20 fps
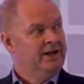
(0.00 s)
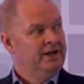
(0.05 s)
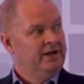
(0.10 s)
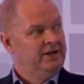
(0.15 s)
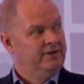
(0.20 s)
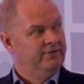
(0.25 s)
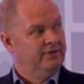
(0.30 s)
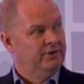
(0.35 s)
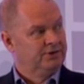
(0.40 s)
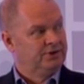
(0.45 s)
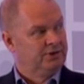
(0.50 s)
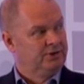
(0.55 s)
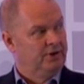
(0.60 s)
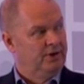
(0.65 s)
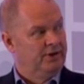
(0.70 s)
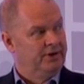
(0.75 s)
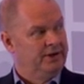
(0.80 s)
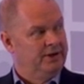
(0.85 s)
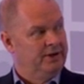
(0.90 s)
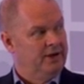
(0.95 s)
You've also
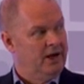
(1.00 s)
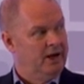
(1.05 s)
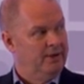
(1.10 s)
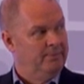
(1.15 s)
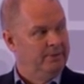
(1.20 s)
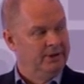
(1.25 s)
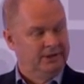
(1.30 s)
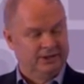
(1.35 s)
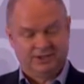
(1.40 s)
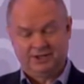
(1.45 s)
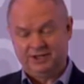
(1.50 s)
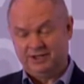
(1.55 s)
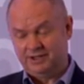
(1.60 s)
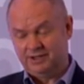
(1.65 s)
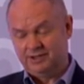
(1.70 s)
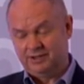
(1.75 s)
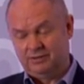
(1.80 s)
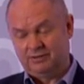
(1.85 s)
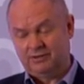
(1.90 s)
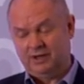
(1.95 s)
got the ability
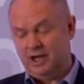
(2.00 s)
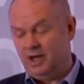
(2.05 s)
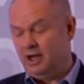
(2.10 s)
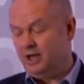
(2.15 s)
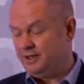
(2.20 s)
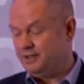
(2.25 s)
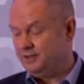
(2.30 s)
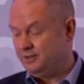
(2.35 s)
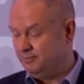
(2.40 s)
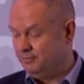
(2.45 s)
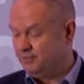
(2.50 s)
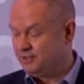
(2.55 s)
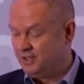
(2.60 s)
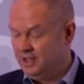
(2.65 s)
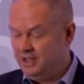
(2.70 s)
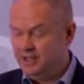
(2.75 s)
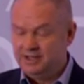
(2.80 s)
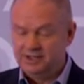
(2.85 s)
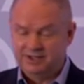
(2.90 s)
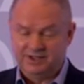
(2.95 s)
to look at items
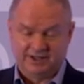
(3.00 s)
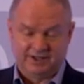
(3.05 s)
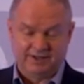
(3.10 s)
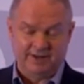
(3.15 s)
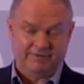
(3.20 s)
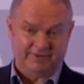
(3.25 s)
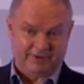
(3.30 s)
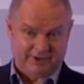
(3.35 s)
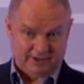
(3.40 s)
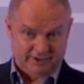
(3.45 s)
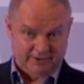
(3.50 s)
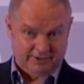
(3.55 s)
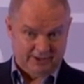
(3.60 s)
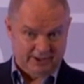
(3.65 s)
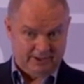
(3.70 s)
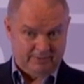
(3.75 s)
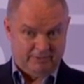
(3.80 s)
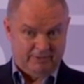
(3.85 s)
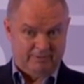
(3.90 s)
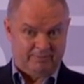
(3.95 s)
significantly
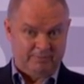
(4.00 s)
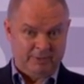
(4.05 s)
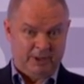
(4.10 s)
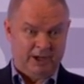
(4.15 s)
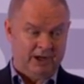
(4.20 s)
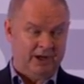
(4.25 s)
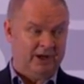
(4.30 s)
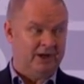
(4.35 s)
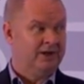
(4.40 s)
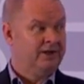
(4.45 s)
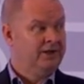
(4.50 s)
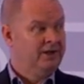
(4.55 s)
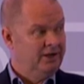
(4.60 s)
above par